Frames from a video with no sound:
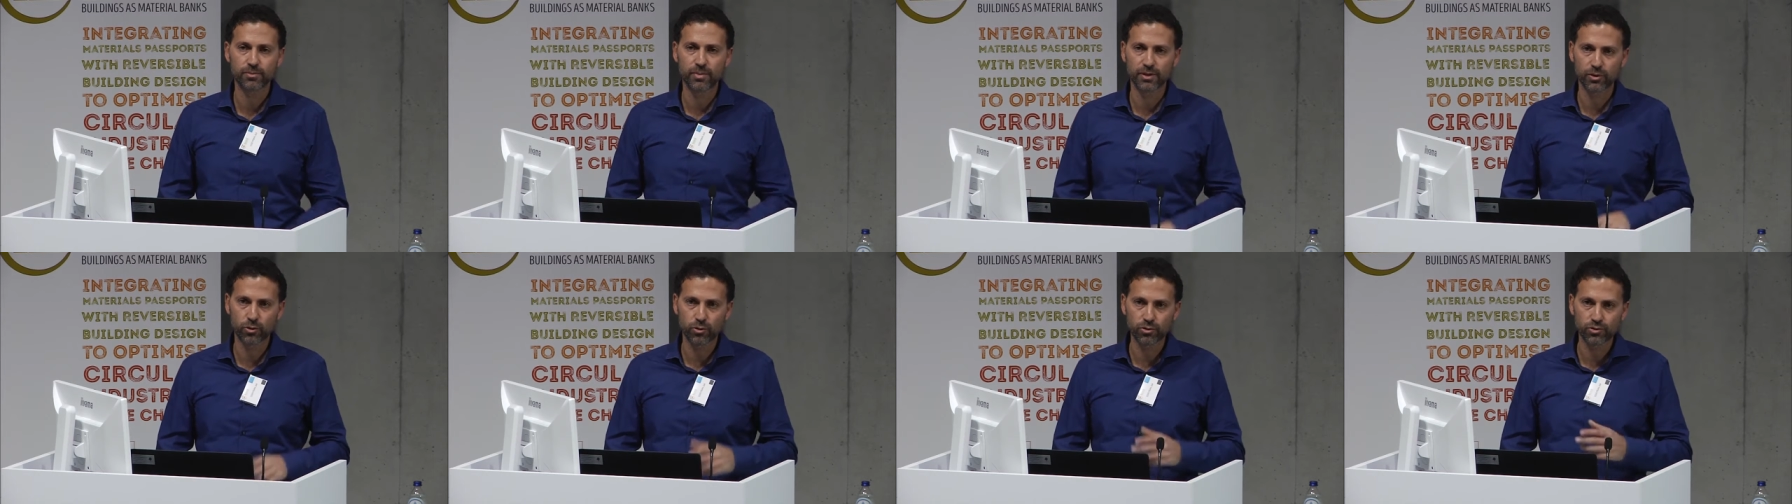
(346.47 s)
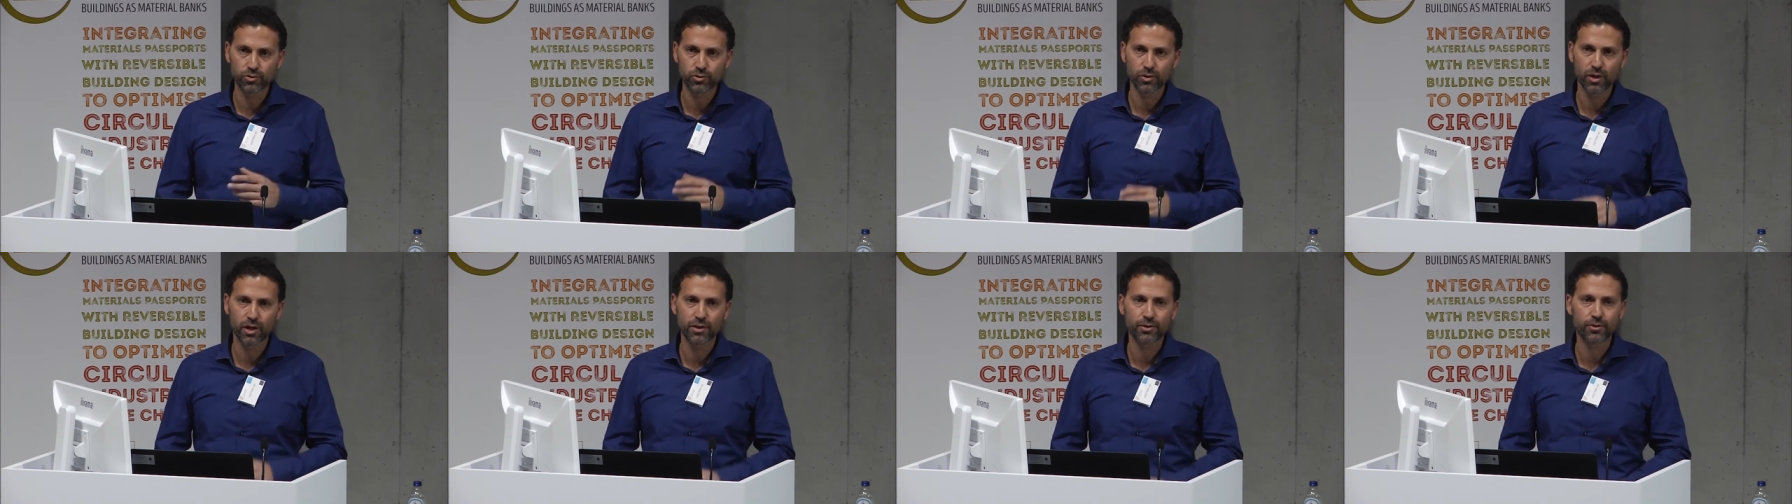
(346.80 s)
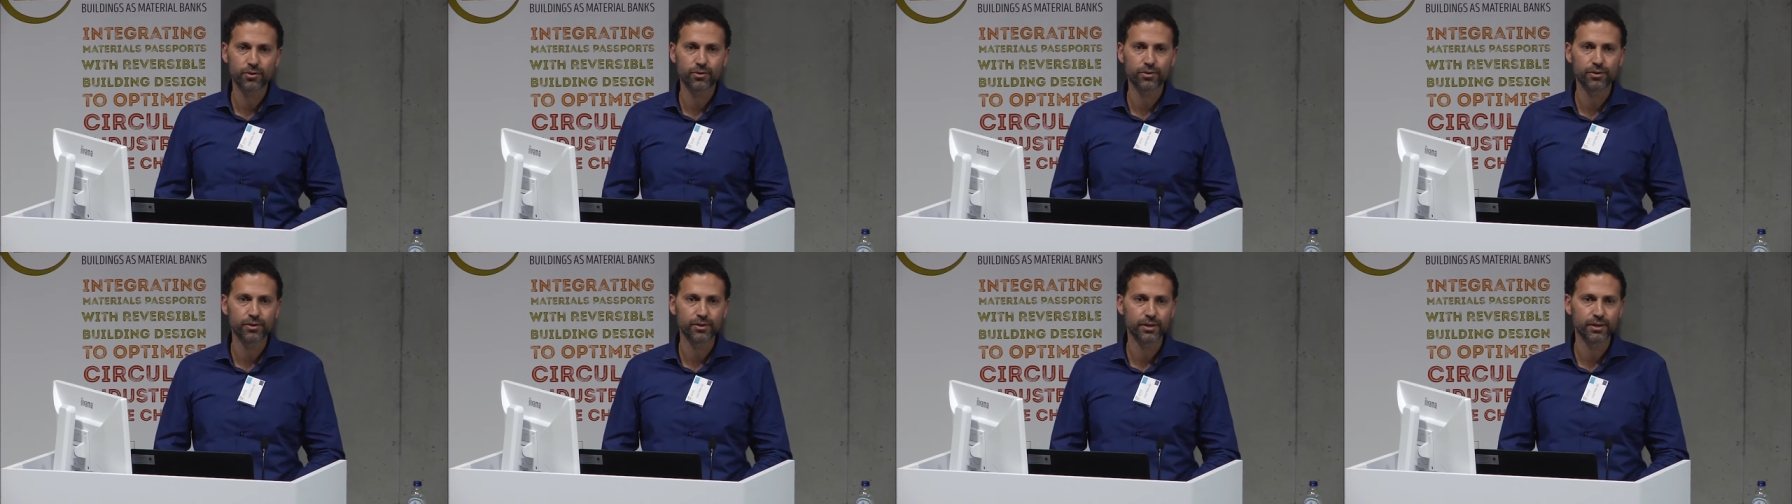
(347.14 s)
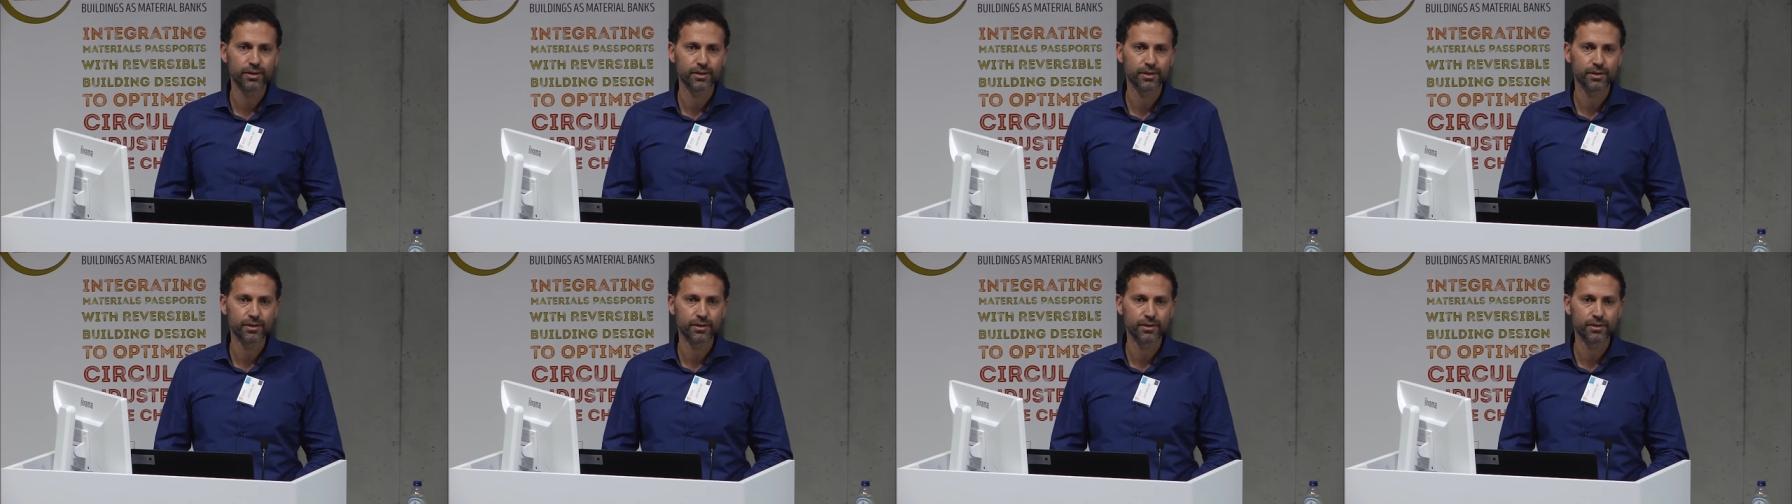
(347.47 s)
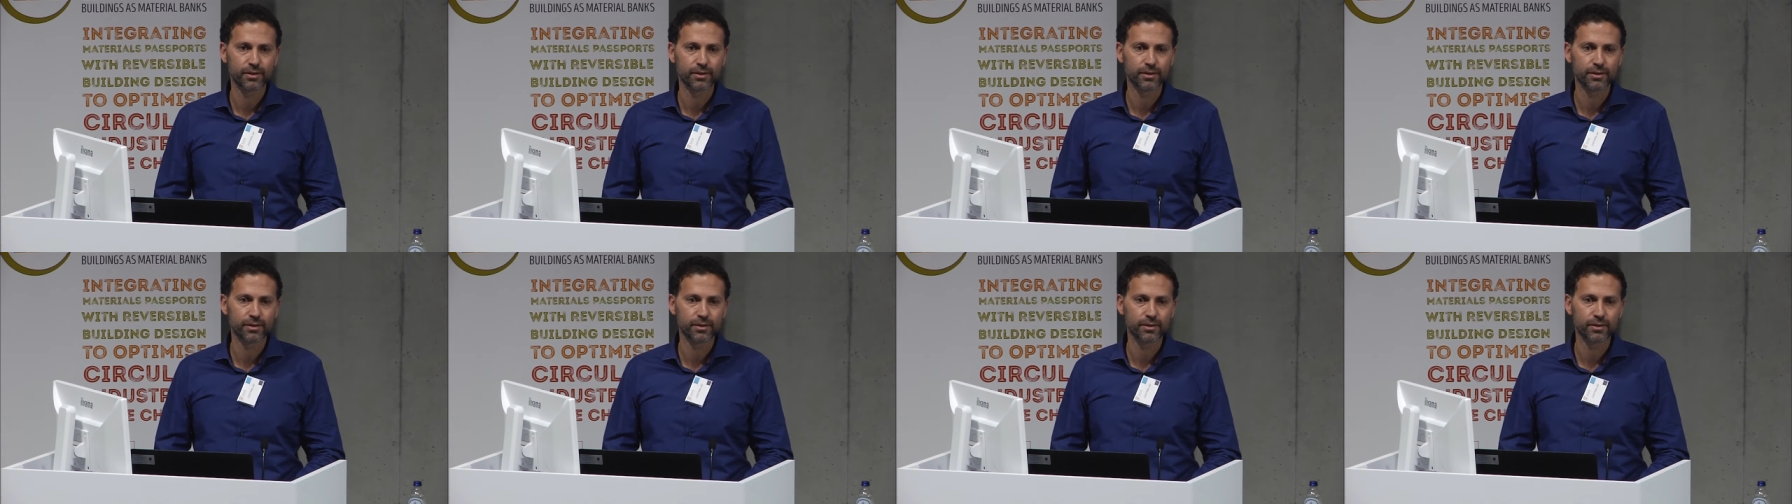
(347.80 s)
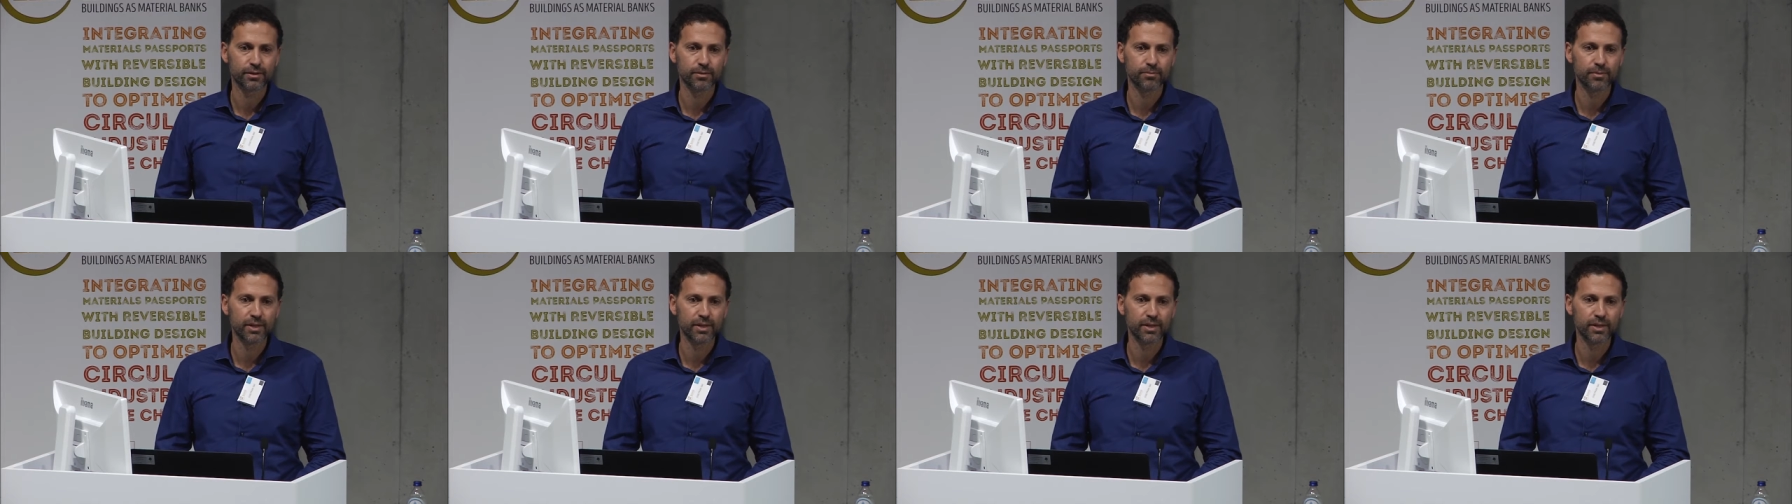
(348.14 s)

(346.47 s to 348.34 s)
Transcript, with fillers: but also other uh, uh,